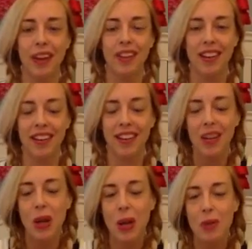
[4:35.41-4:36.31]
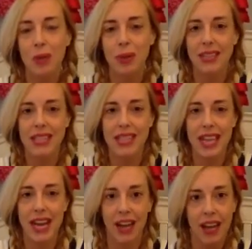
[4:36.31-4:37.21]
you're gonna be able to see
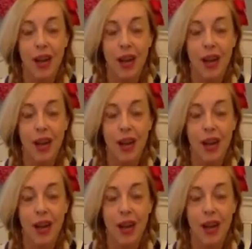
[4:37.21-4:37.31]
that.